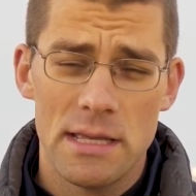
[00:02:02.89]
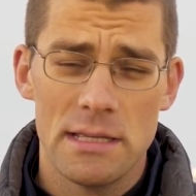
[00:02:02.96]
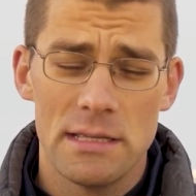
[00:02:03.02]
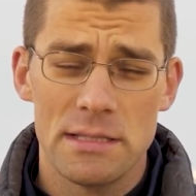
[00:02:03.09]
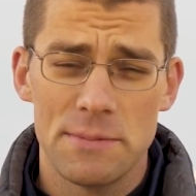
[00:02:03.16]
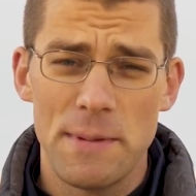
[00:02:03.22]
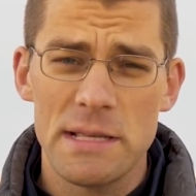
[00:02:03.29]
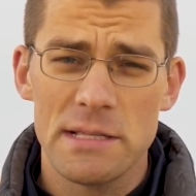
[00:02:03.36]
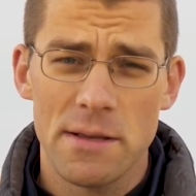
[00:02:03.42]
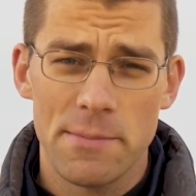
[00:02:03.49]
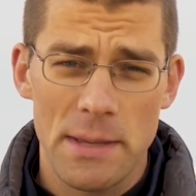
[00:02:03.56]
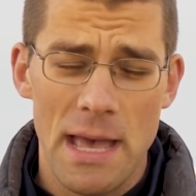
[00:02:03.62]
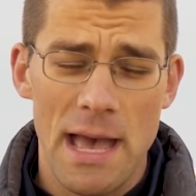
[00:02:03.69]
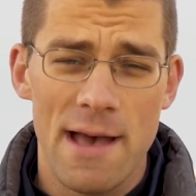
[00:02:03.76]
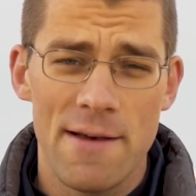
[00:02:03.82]
he speaks on
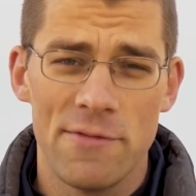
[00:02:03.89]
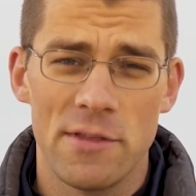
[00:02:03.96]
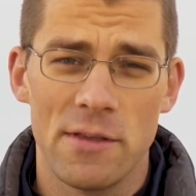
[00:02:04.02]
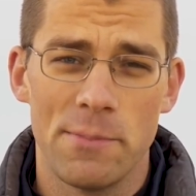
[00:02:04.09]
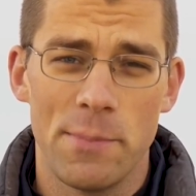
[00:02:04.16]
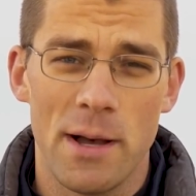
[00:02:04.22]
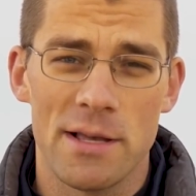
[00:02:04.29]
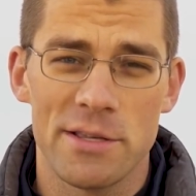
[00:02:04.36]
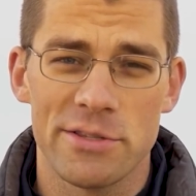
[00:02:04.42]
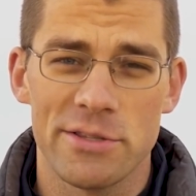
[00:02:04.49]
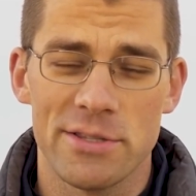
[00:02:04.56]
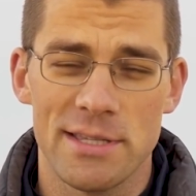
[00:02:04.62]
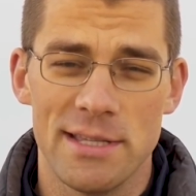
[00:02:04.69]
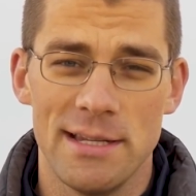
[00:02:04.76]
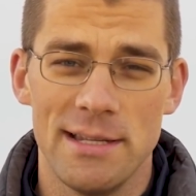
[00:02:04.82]
behalf of the
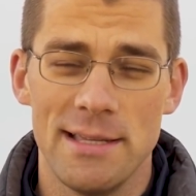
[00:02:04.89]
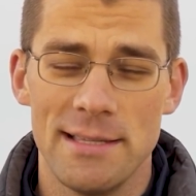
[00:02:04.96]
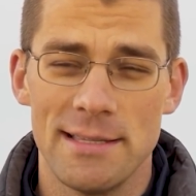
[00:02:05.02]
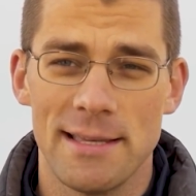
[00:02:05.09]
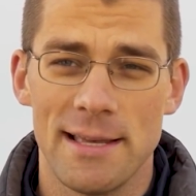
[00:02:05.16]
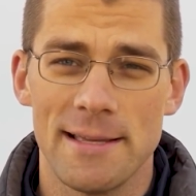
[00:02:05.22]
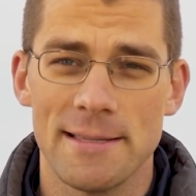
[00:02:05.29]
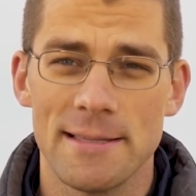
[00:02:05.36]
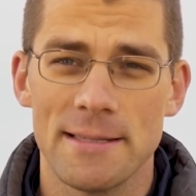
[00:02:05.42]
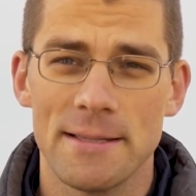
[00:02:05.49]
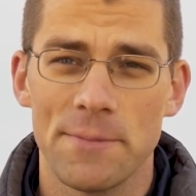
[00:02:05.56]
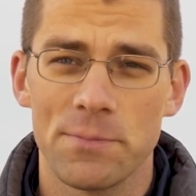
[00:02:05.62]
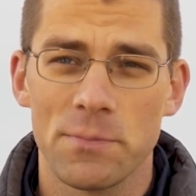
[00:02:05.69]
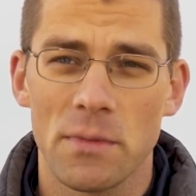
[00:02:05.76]
apostles and he says,